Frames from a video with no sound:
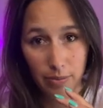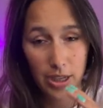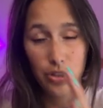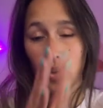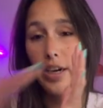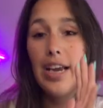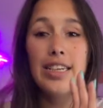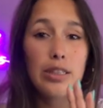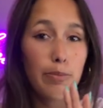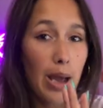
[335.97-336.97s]
It's not going to
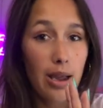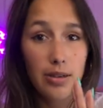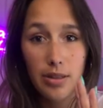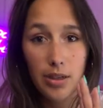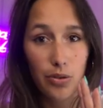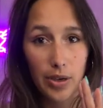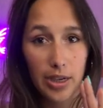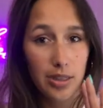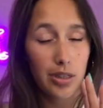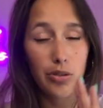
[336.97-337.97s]
expand the
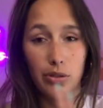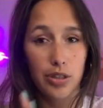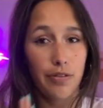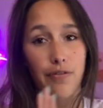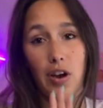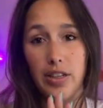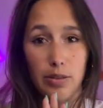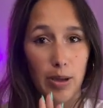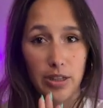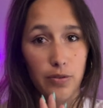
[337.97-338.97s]
grid in order to find
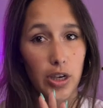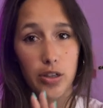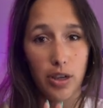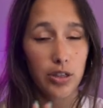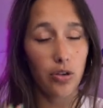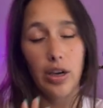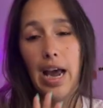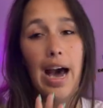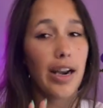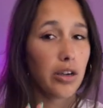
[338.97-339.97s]
space for it. It's not going
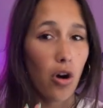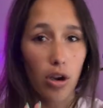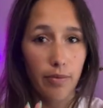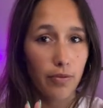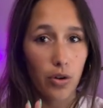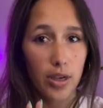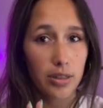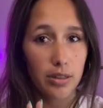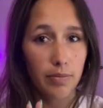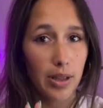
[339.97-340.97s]
to add a column for
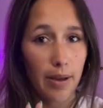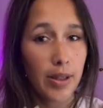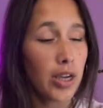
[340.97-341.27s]
us, yeah?